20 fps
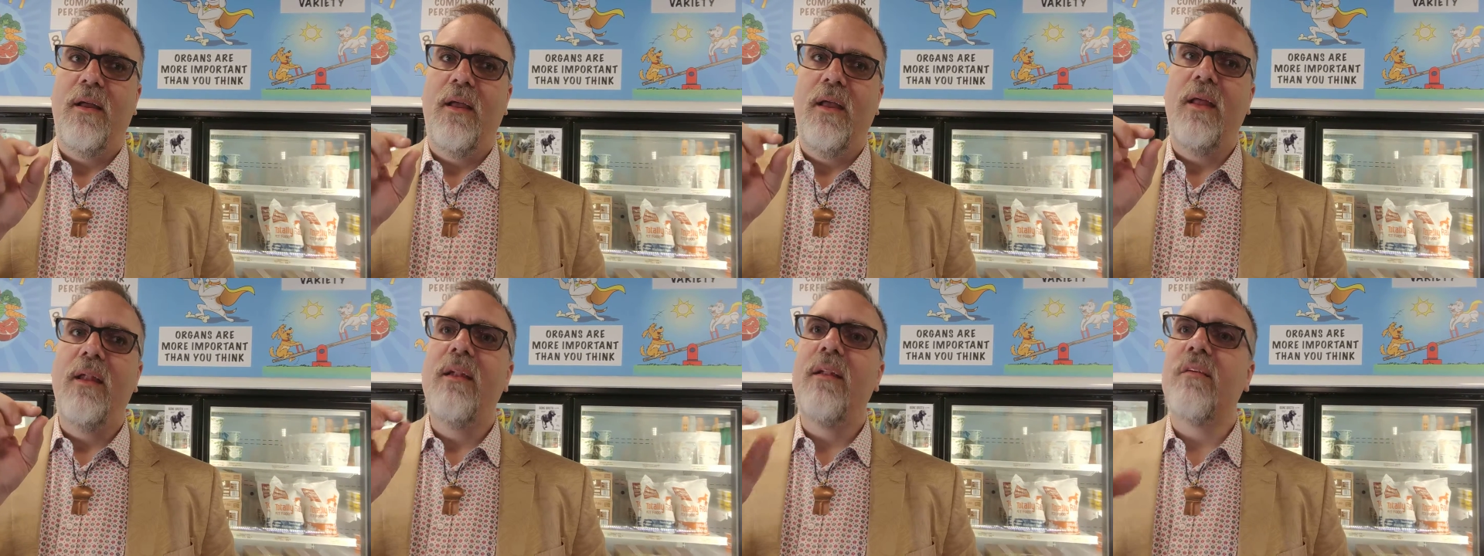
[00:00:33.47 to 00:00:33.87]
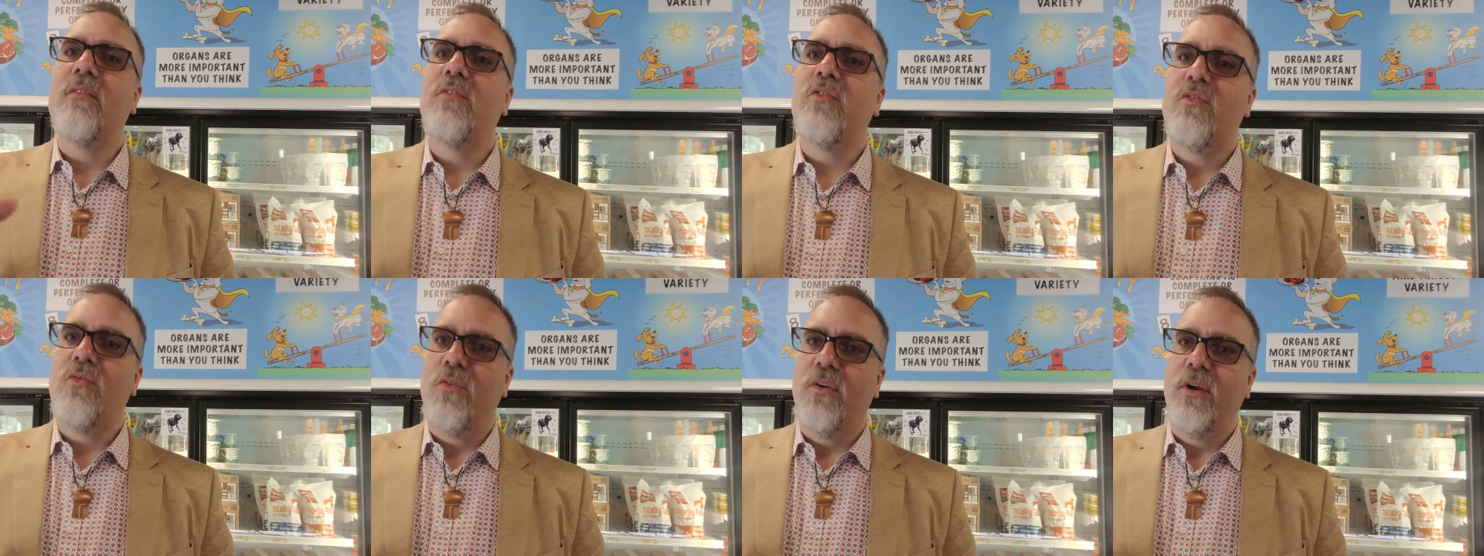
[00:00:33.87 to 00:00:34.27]

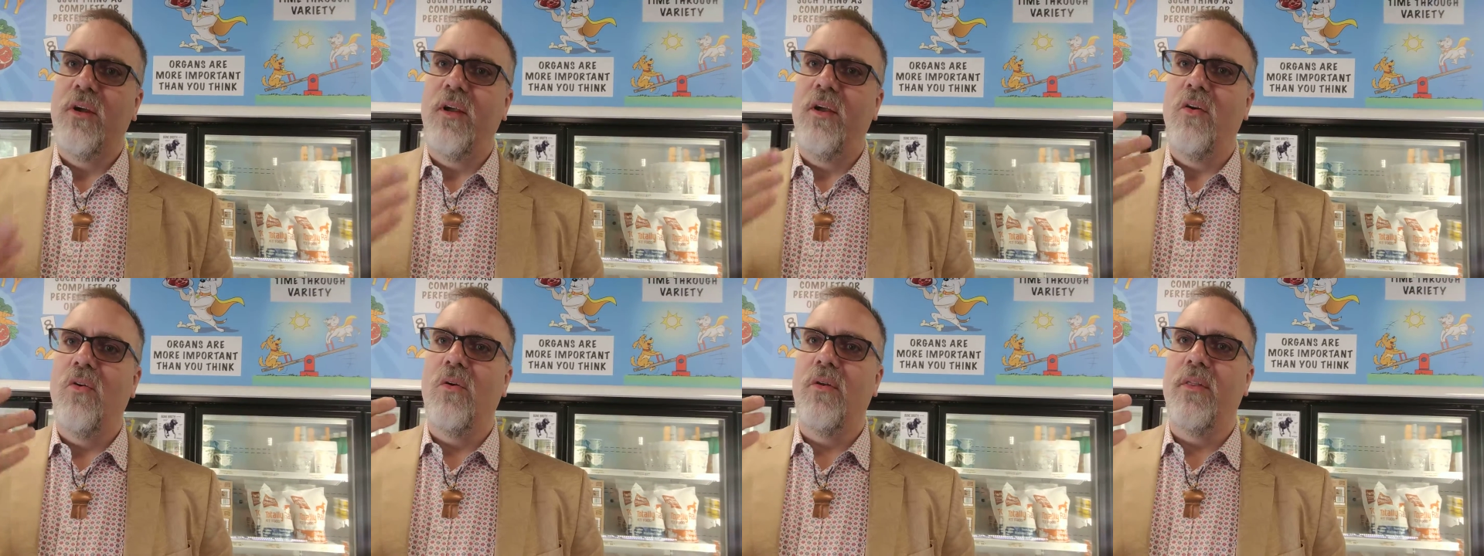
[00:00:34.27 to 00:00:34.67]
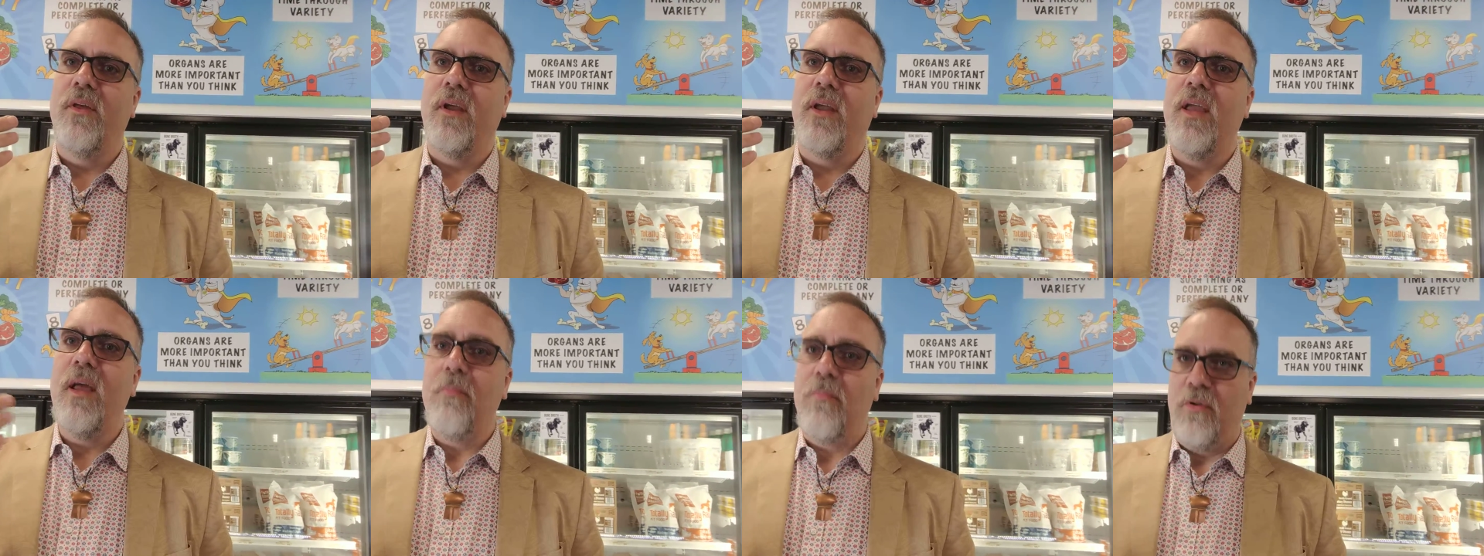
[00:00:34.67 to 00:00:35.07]
industry or
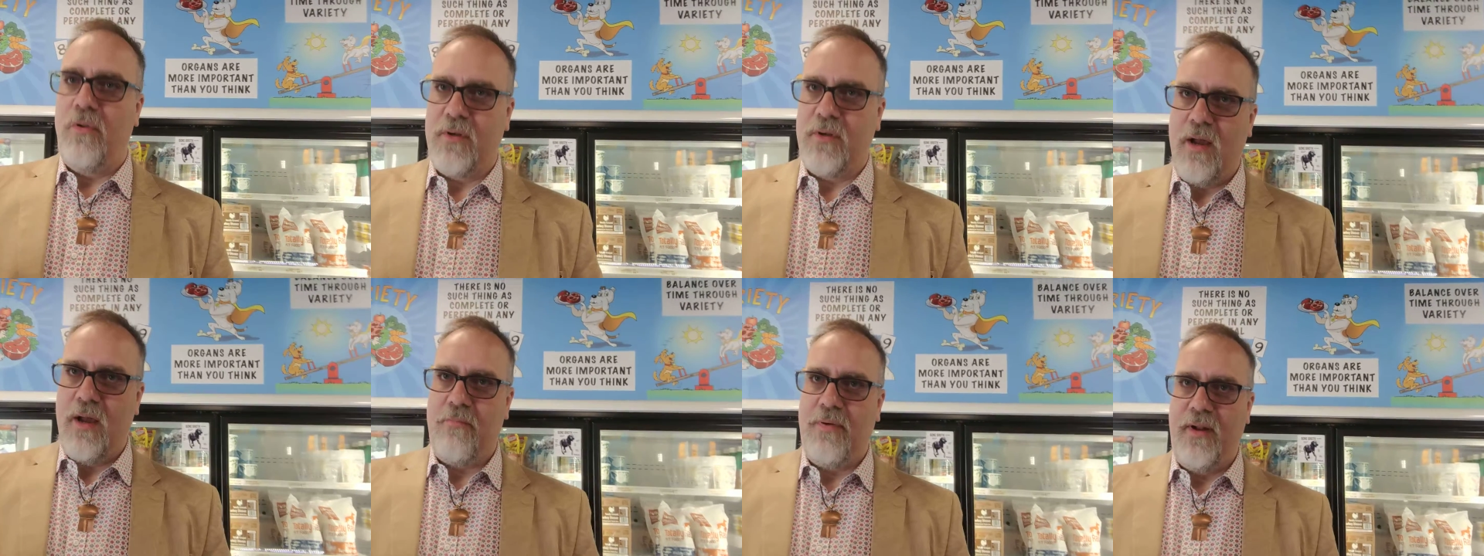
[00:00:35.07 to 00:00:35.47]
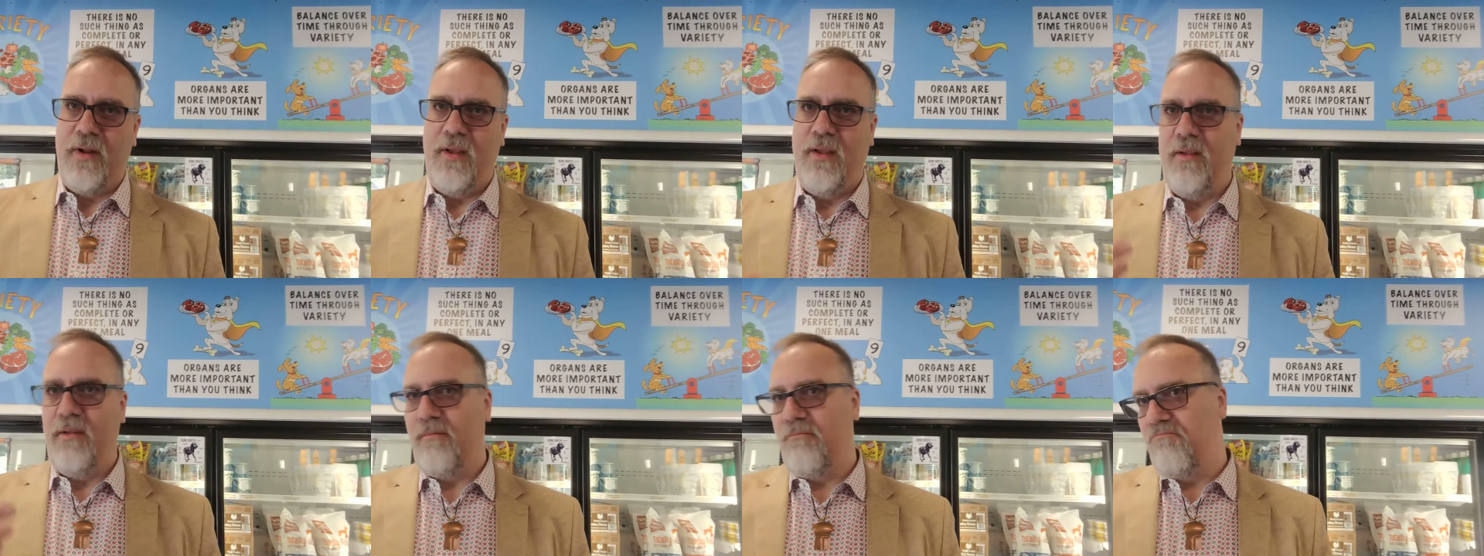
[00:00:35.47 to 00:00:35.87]
the kibble
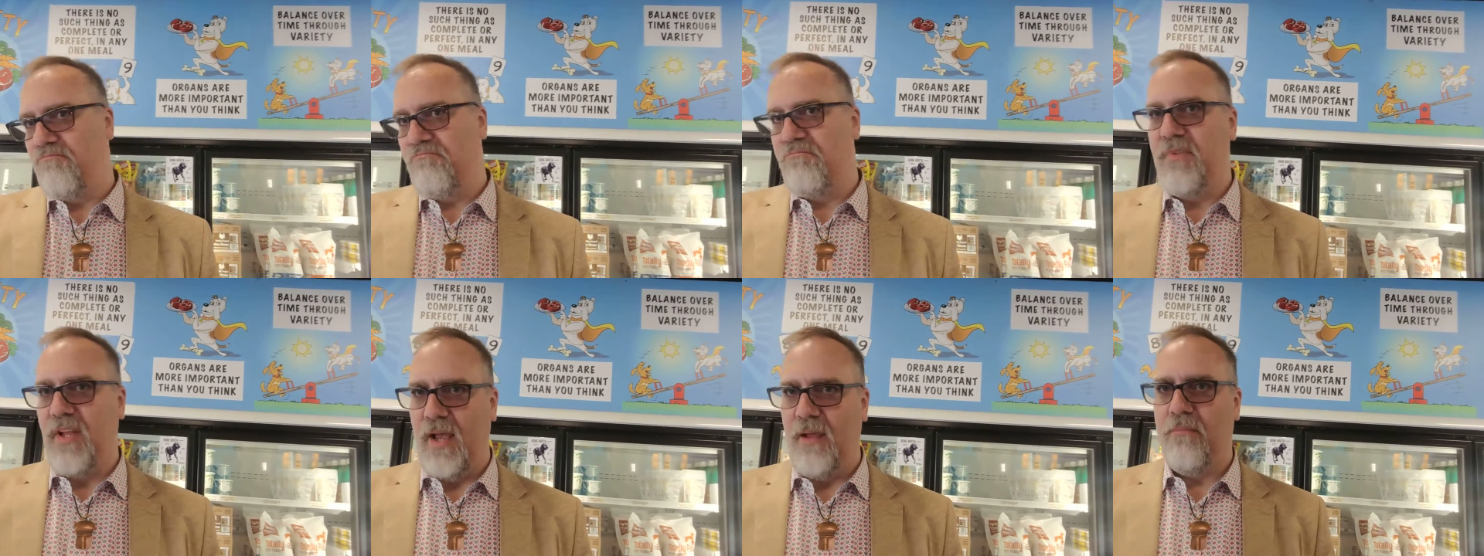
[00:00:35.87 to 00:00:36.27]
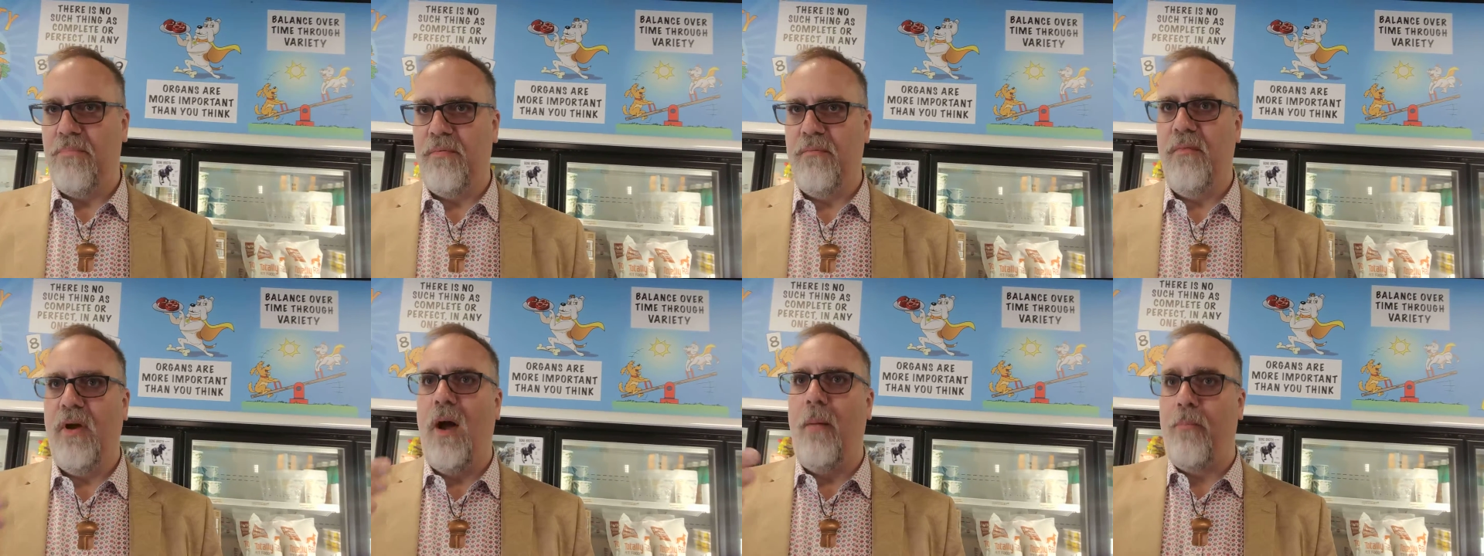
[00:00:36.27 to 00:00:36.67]
company type
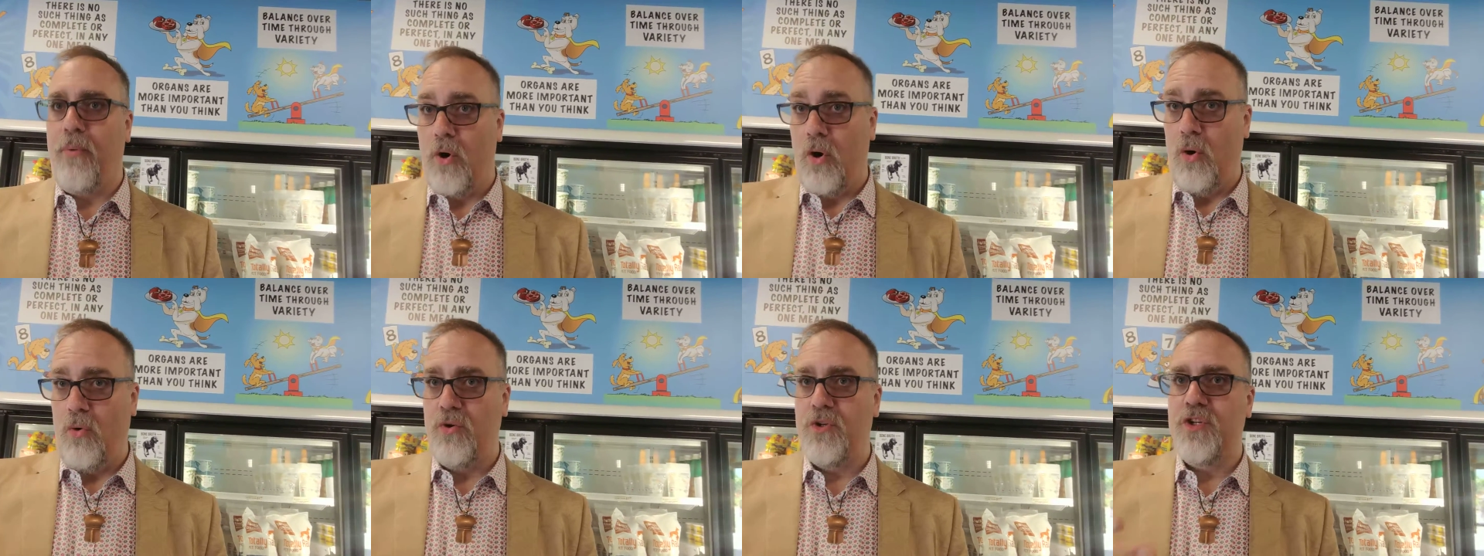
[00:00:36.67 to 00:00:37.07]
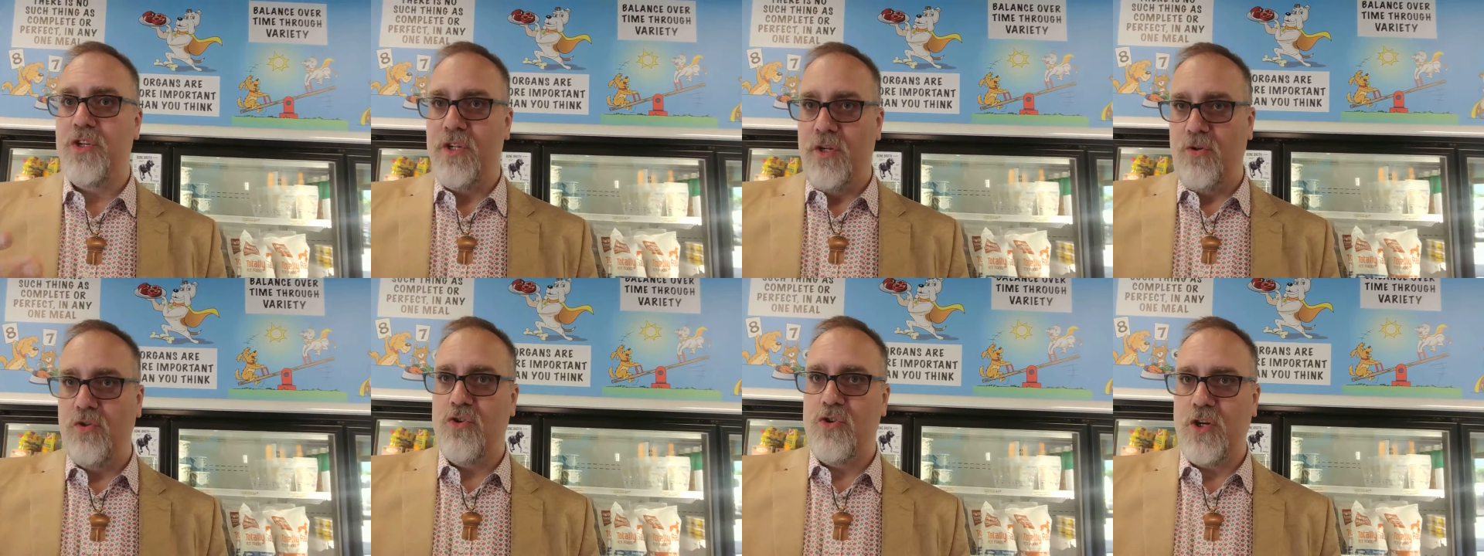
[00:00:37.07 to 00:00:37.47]
approach
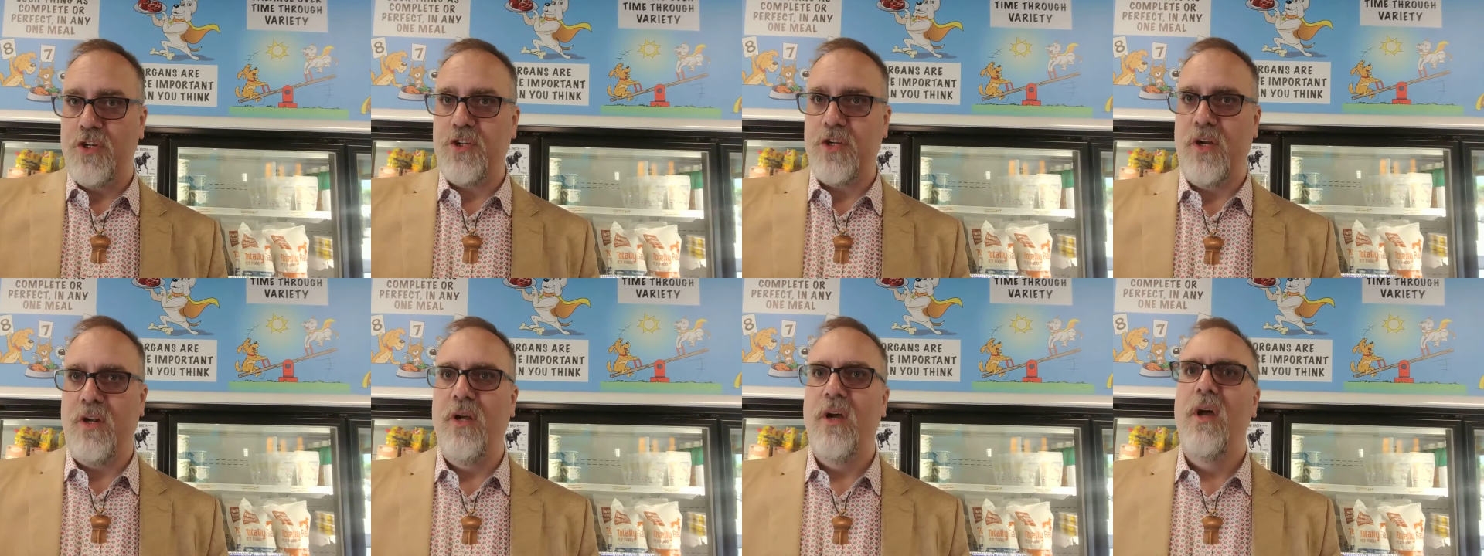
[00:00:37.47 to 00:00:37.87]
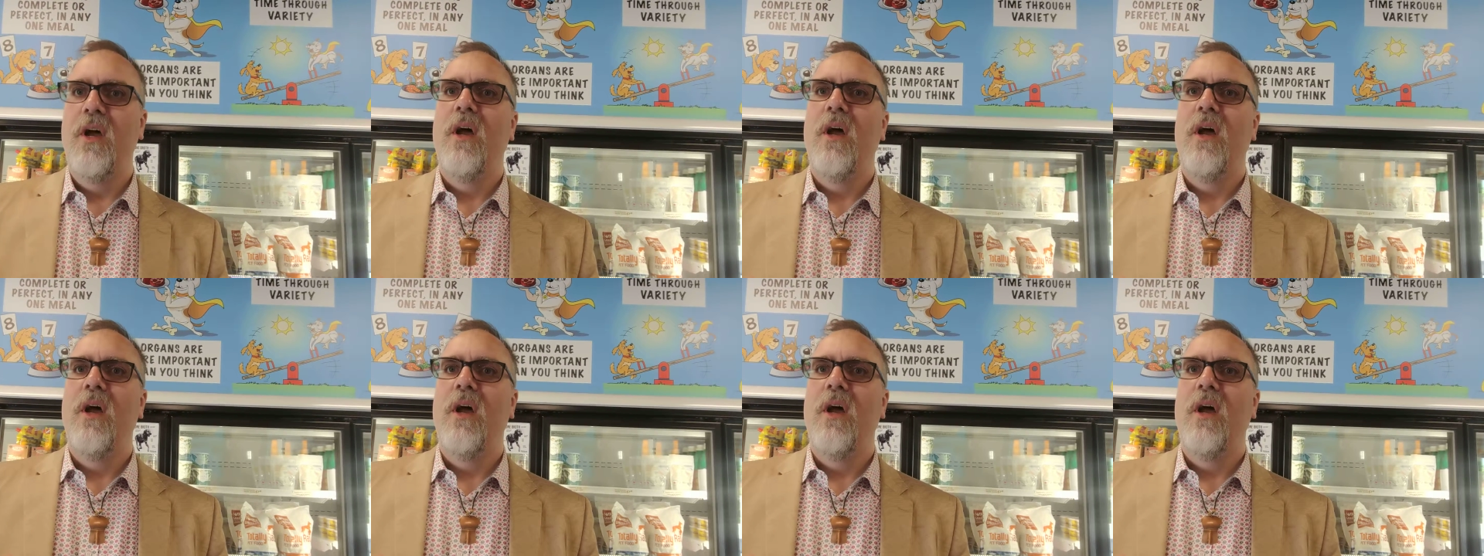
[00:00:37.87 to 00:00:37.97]
to nutrition.